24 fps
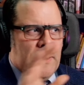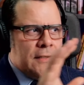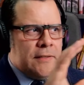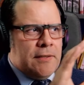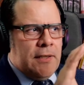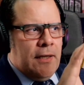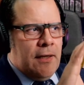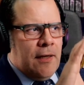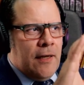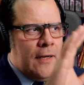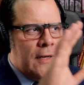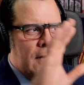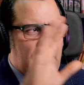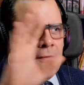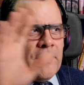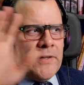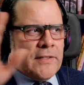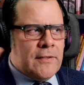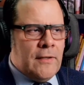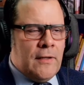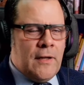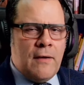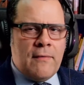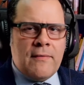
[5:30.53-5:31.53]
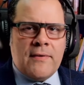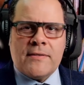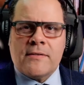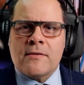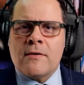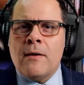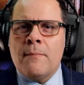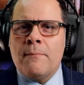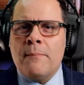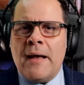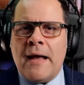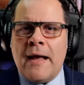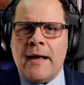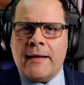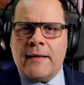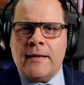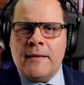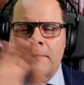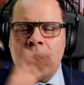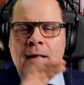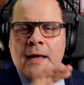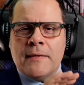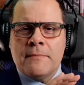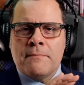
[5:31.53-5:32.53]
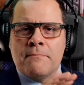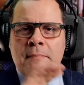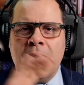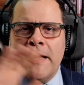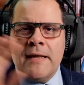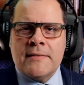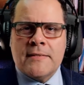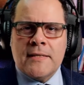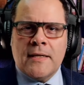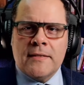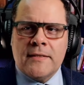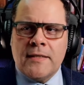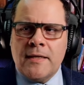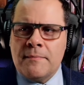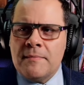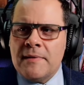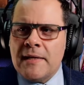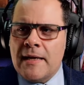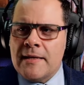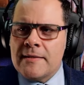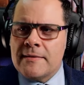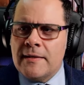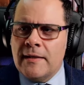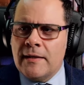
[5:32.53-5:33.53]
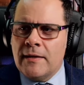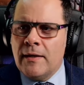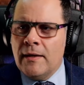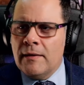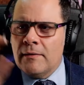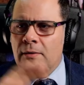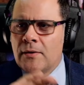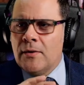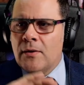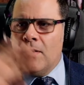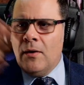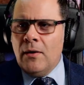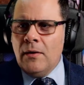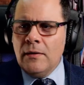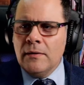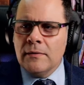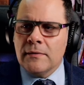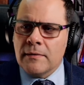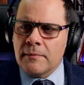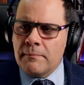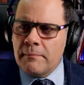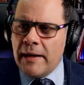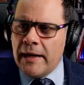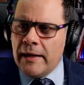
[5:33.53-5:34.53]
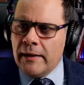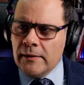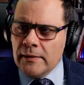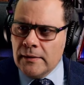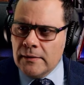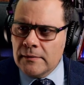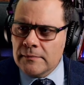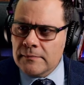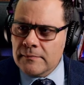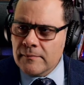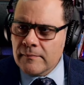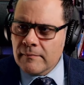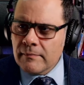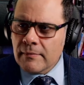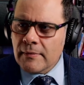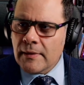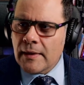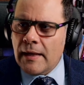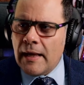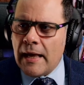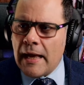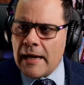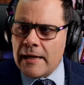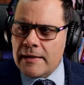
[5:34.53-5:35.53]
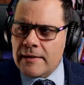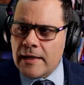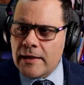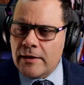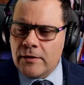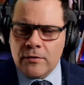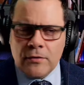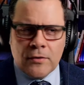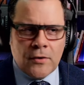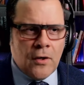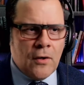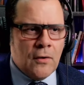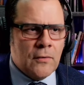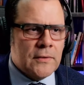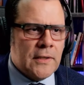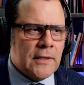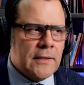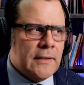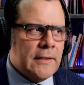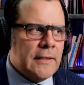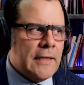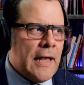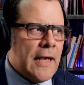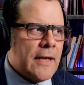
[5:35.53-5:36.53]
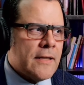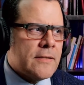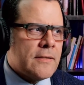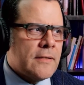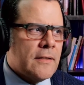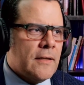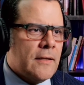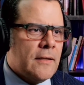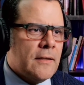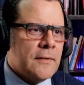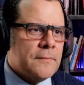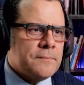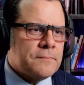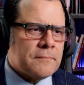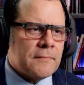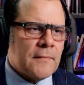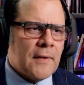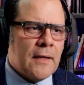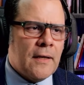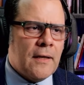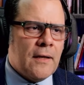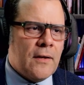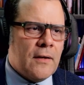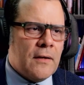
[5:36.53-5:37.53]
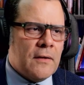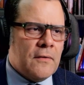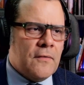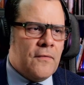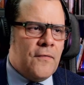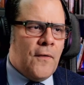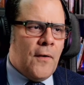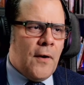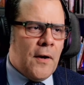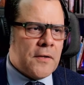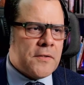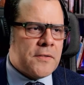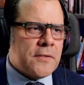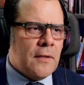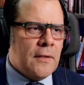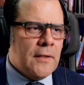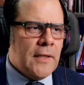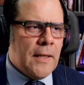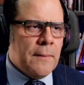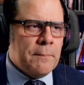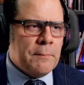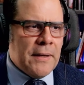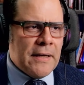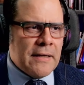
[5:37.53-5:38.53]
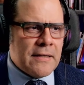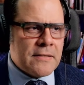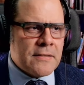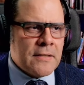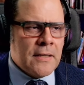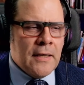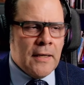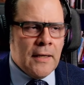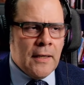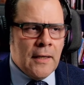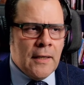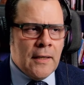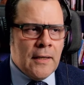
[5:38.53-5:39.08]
Martina Navratilova has come back at mental gymnastics. Gold medal at, I don't know, the next Fox Olympics.